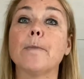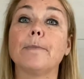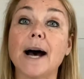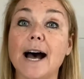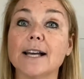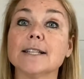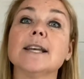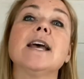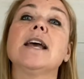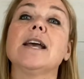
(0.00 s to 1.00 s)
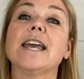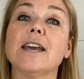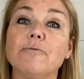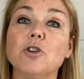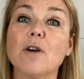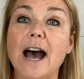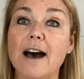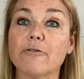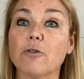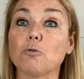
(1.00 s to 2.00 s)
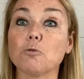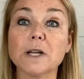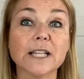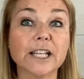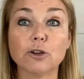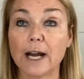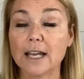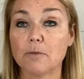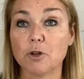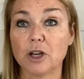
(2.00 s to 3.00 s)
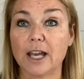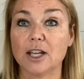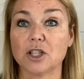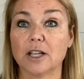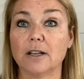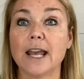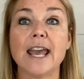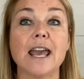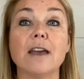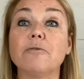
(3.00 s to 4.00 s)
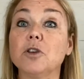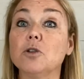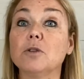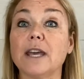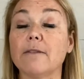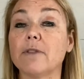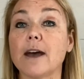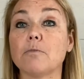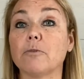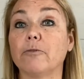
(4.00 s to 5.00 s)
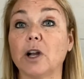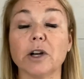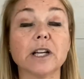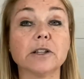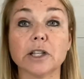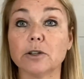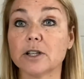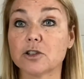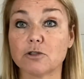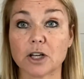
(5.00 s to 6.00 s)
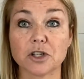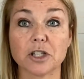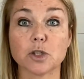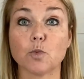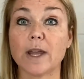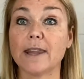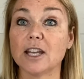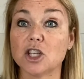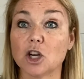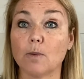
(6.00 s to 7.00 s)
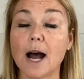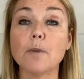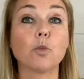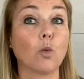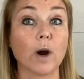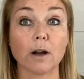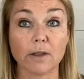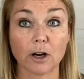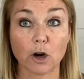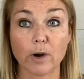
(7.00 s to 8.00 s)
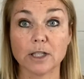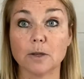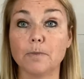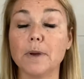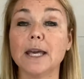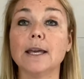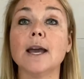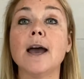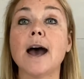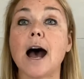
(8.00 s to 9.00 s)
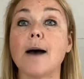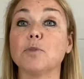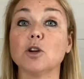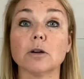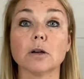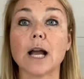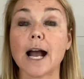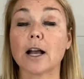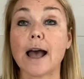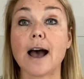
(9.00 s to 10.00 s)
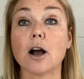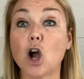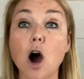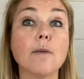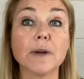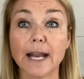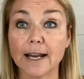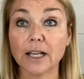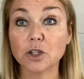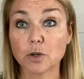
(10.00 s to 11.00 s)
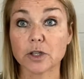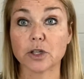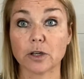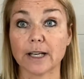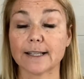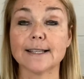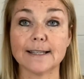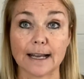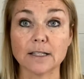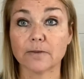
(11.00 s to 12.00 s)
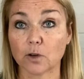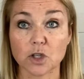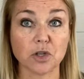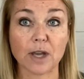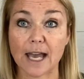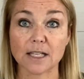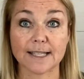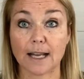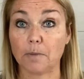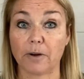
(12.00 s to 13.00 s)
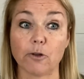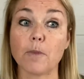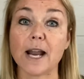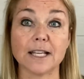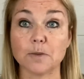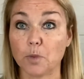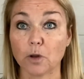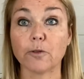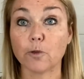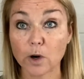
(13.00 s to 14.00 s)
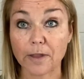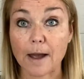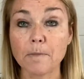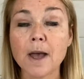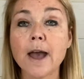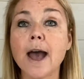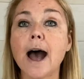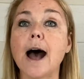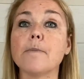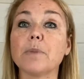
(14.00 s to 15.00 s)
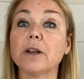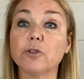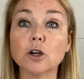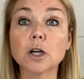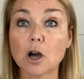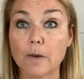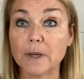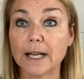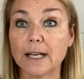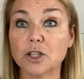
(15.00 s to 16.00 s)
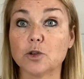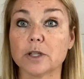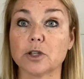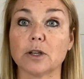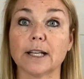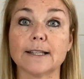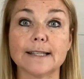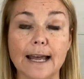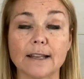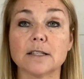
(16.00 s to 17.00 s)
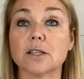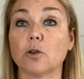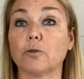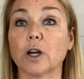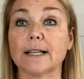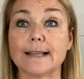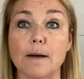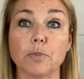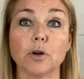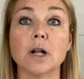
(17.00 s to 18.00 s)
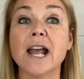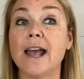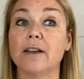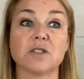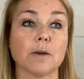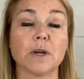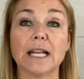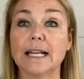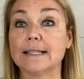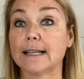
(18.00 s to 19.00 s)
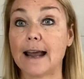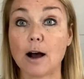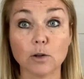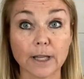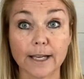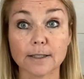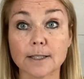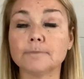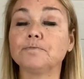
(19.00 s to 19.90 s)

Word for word: But if you have really great communication, if you give them very clear instructions when they show up, where they're going to be, um, you're accommodating to a certain extent. Of course, you can't set up everybody's booth for them, um, but if you're accommodating to a certain extent, so for example, if somebody needs an outlet,